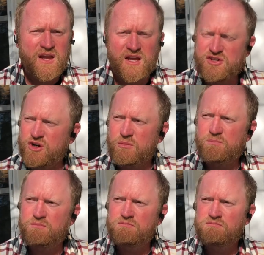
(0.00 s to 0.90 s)
and so
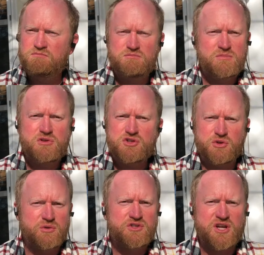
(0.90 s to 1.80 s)

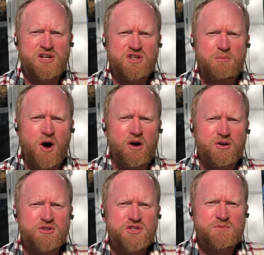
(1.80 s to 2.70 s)
students head to the
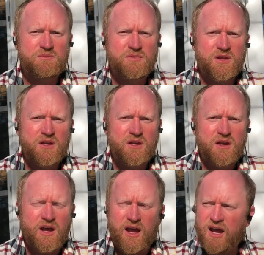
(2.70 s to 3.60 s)
bars.
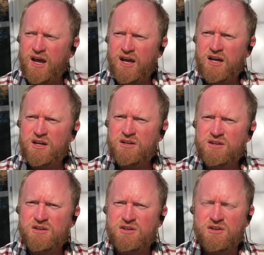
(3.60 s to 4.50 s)

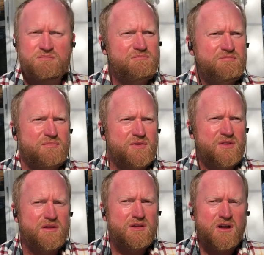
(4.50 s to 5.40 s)
And
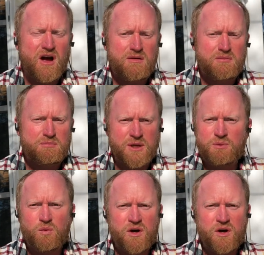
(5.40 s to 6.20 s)
people